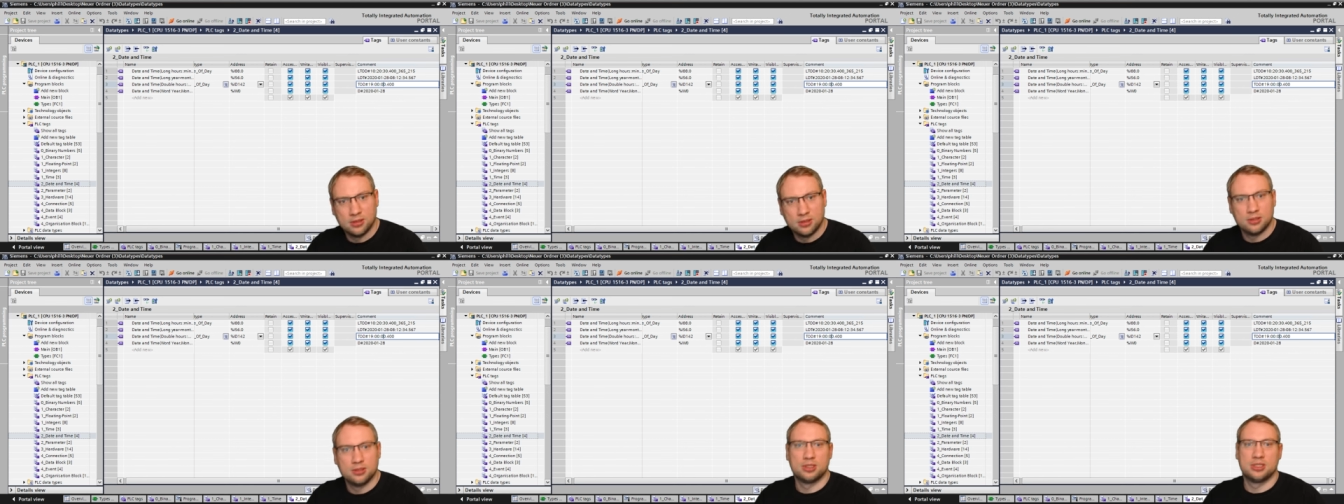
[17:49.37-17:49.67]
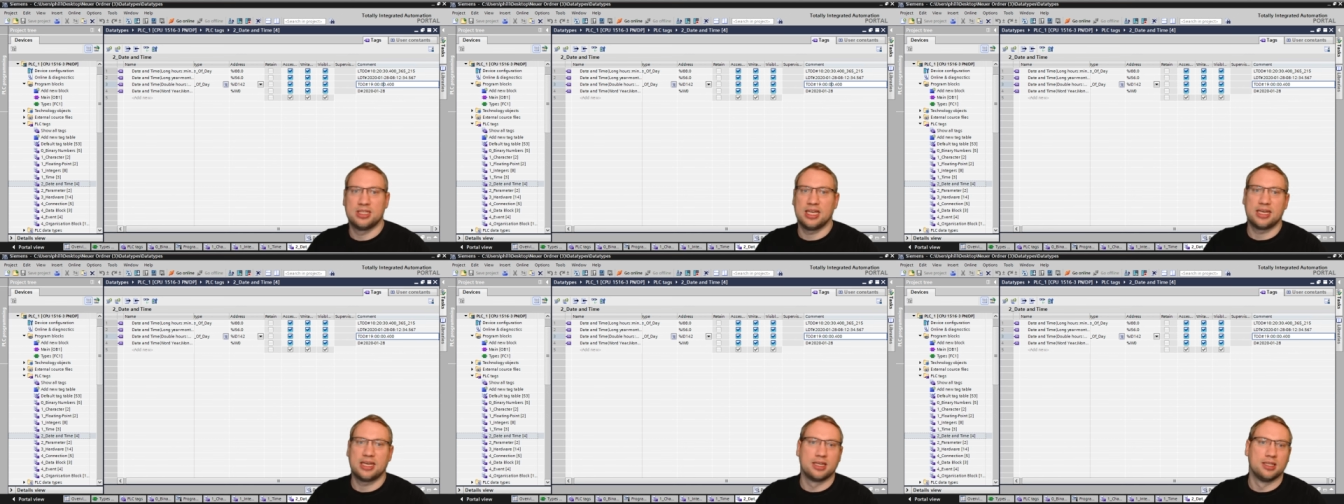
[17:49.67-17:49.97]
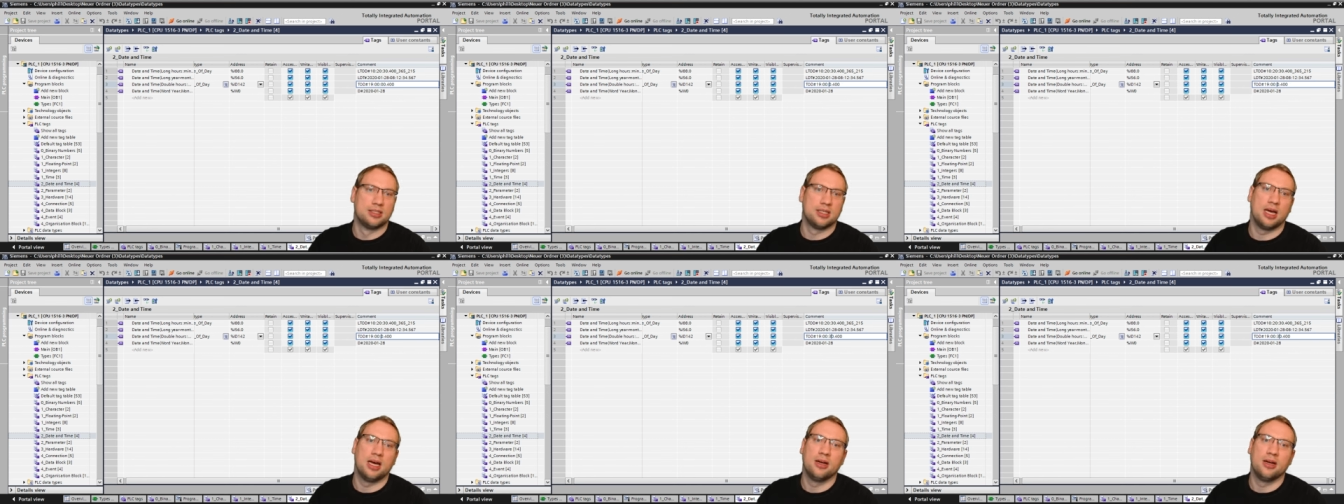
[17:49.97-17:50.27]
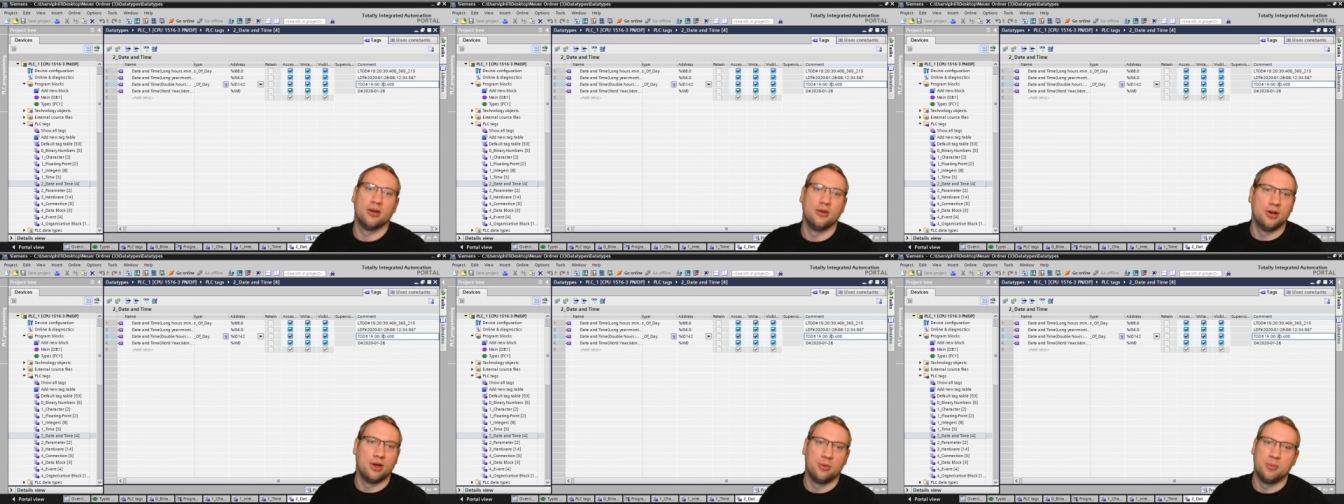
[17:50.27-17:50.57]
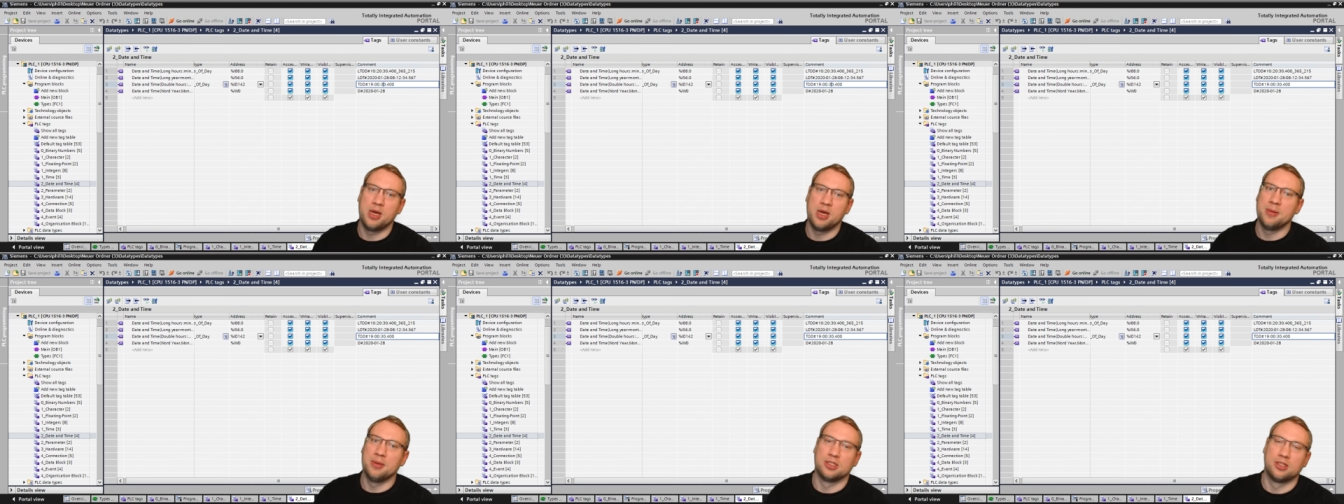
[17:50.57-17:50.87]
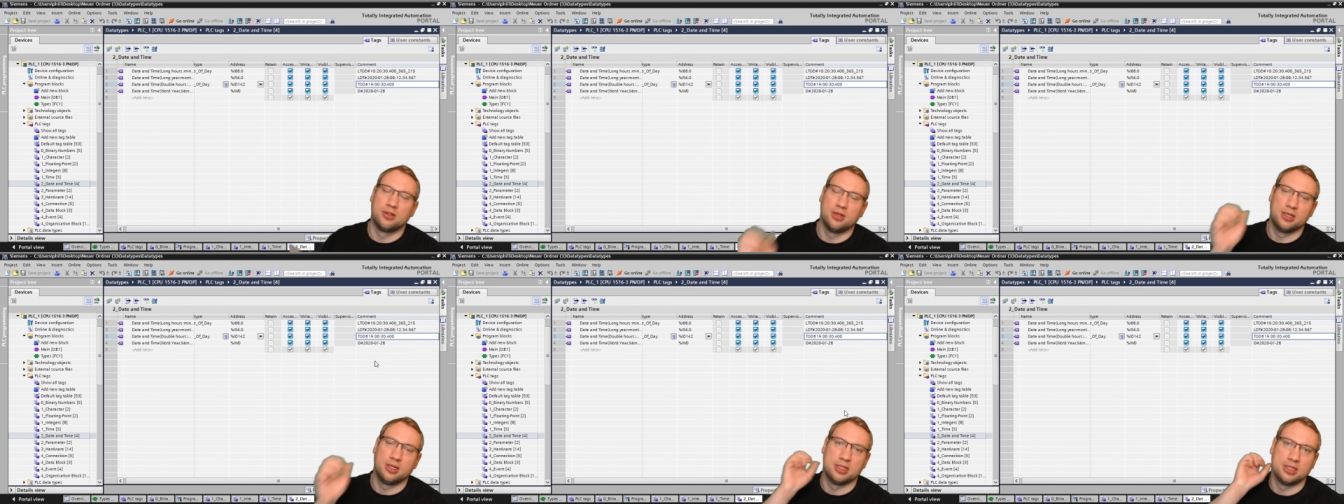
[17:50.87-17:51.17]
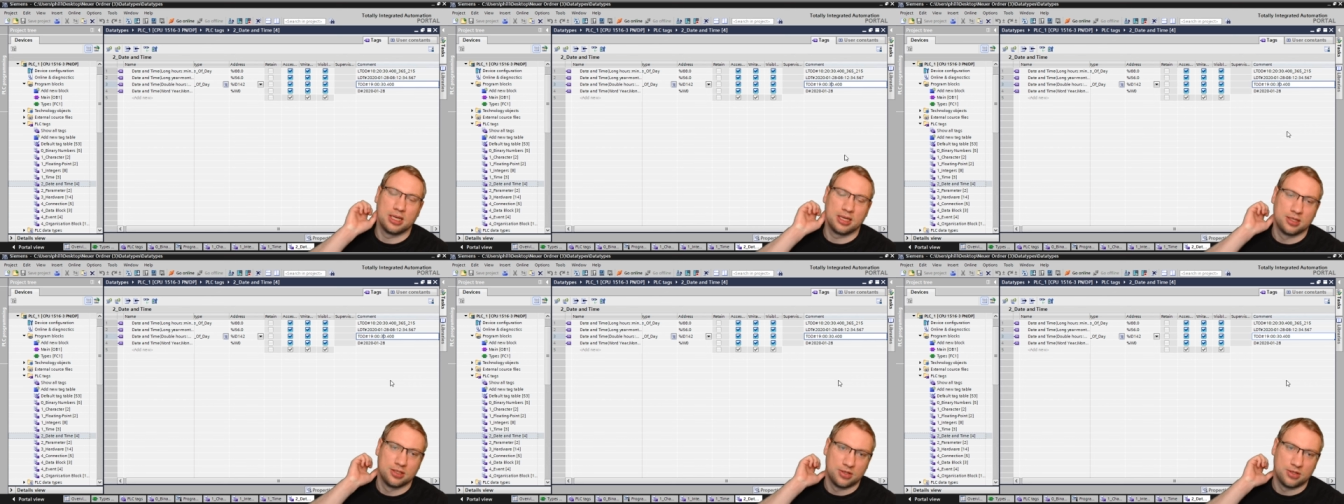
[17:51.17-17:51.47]
seconds. I don't know. Maybe it's thirty
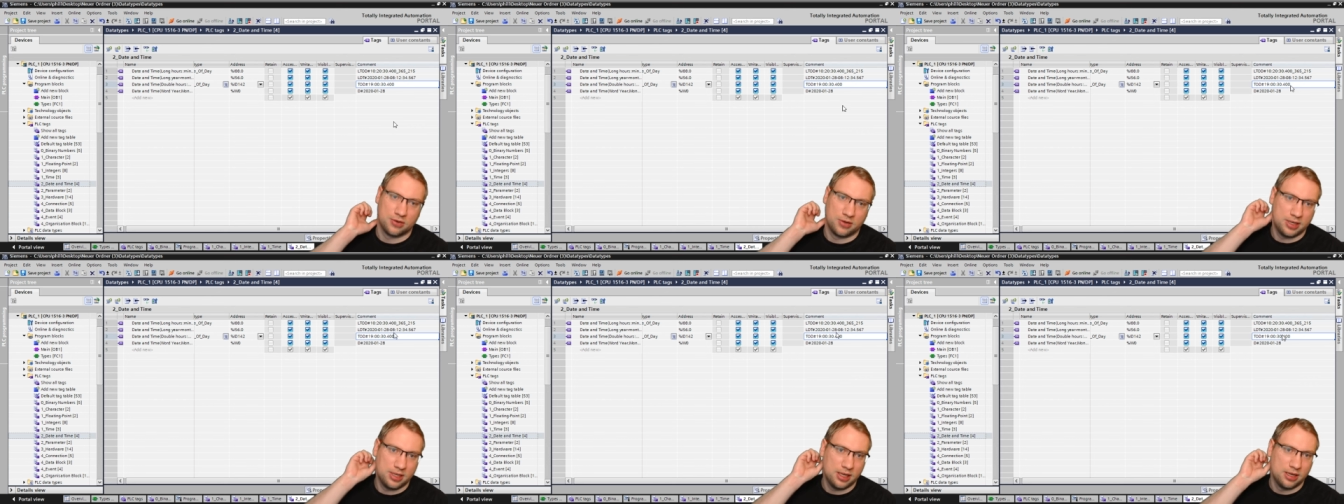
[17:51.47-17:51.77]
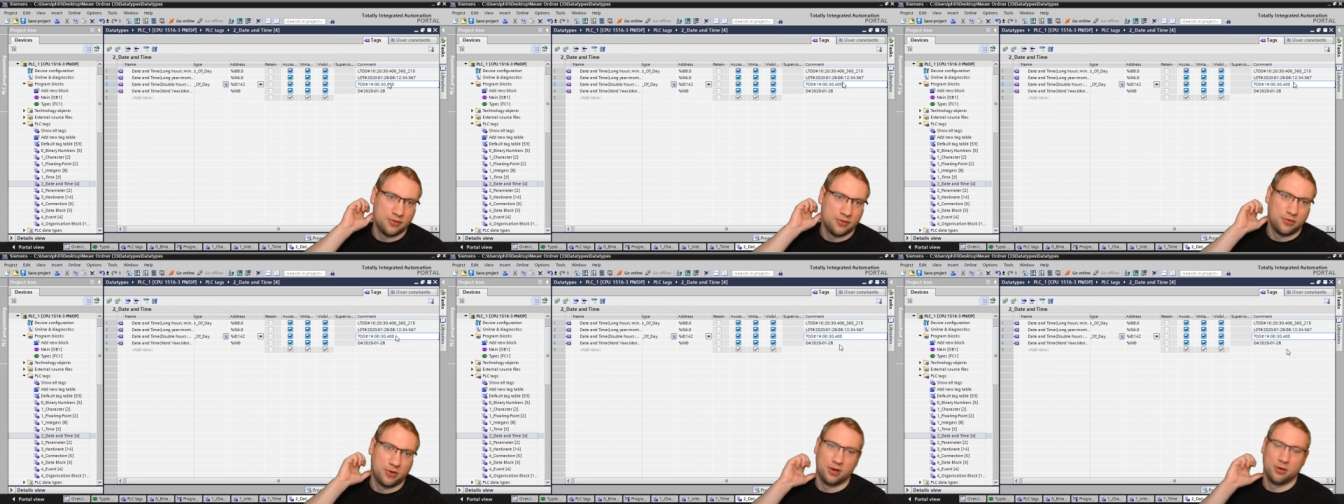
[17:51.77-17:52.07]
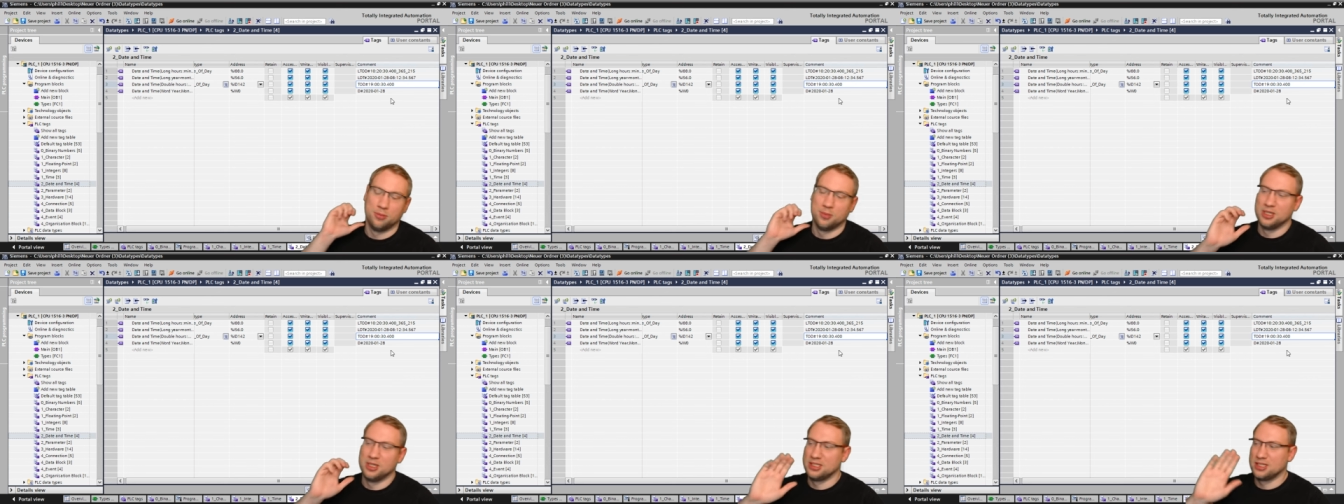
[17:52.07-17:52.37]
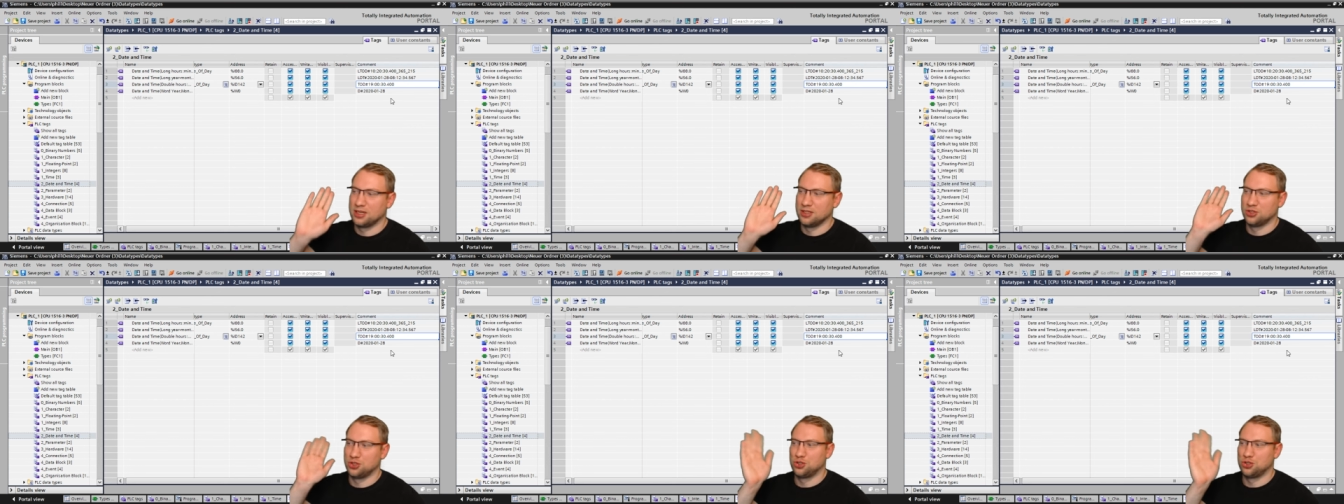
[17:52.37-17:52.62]
seconds already and four hundred milliseconds.